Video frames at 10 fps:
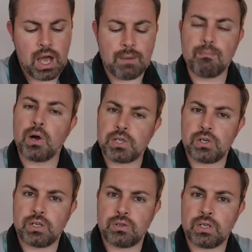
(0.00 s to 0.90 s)
a much
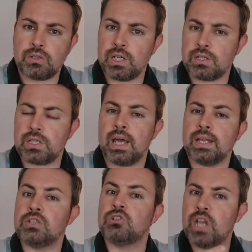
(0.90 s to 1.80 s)
greater interest
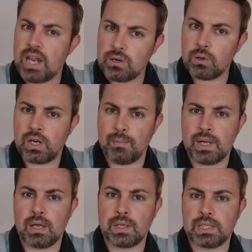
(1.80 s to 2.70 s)
in general
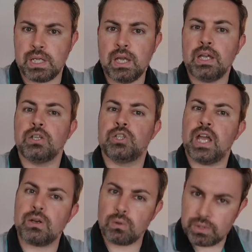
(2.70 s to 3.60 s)
criminality,
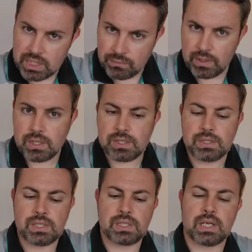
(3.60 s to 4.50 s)
general deviance in
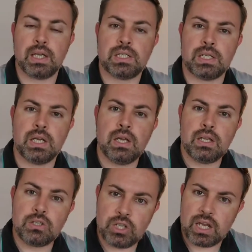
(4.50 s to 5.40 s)
society,
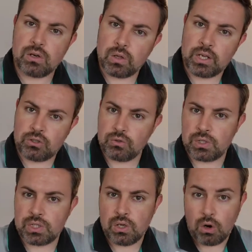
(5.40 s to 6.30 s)
general
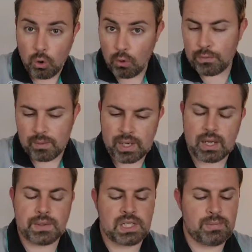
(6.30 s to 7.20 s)
issues of
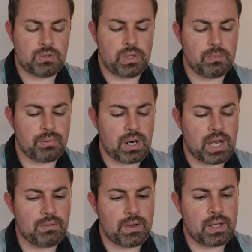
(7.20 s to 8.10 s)
criminality between
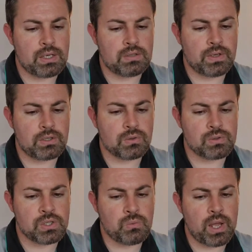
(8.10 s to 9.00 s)
private
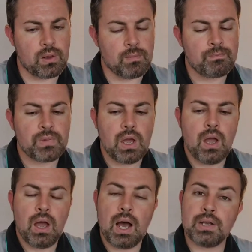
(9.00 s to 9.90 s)
individuals as well.
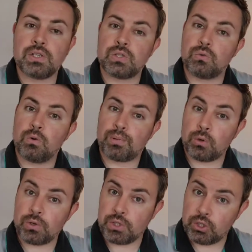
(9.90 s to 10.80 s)
And so
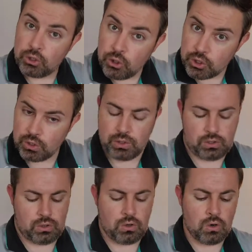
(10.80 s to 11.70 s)
prosecution
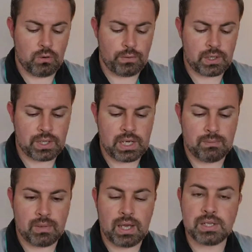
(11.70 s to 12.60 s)
of
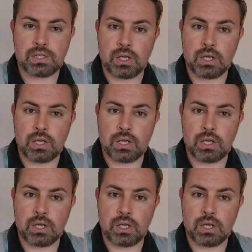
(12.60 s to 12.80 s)
crime is